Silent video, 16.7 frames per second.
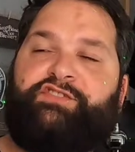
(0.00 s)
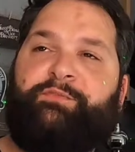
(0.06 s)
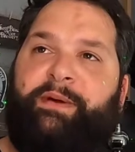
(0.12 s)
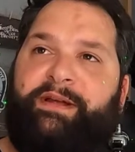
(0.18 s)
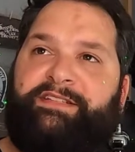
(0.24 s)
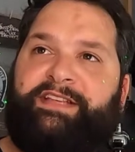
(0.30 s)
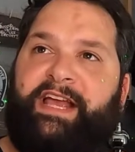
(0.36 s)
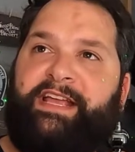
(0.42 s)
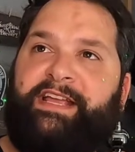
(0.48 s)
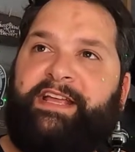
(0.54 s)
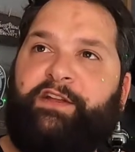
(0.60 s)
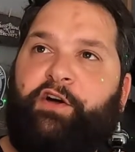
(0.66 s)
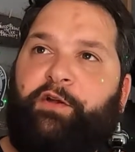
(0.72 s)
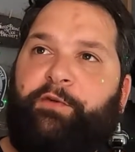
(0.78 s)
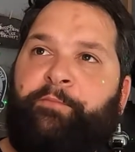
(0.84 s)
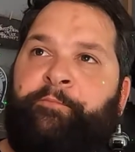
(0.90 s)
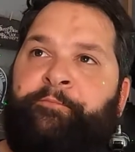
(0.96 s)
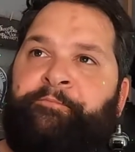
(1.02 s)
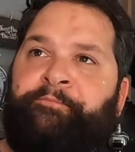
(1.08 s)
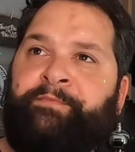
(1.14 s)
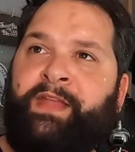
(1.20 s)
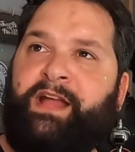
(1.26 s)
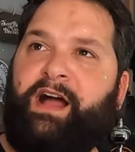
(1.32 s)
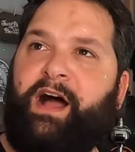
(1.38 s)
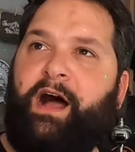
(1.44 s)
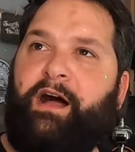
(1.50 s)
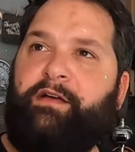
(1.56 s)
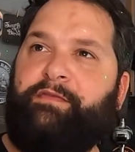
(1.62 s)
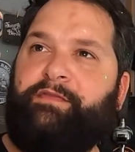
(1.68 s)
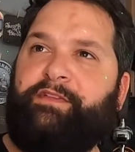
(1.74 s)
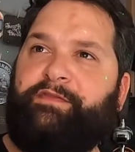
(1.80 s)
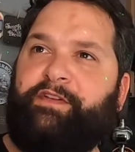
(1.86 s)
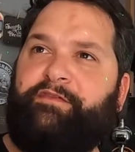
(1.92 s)
almost taken on,
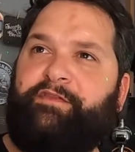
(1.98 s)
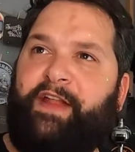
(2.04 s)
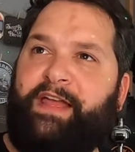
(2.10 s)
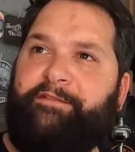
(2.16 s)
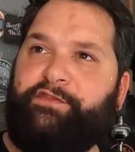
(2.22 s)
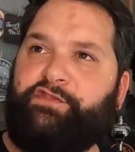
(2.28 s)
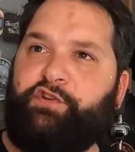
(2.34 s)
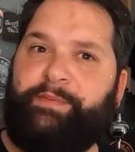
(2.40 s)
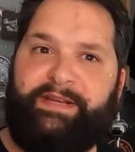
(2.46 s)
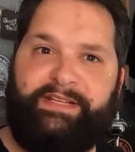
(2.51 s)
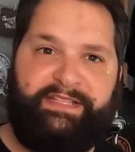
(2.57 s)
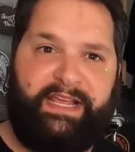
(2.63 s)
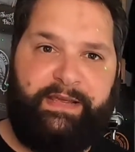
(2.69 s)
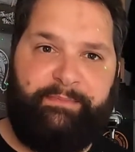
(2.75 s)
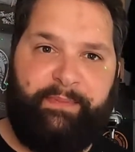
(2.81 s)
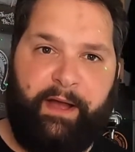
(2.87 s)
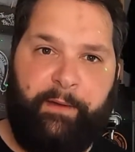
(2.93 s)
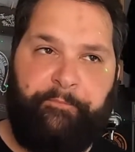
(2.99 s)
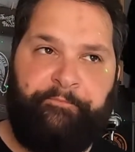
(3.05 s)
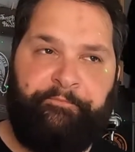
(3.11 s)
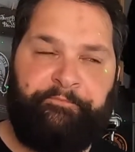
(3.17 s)
the flavours are a bit deeper.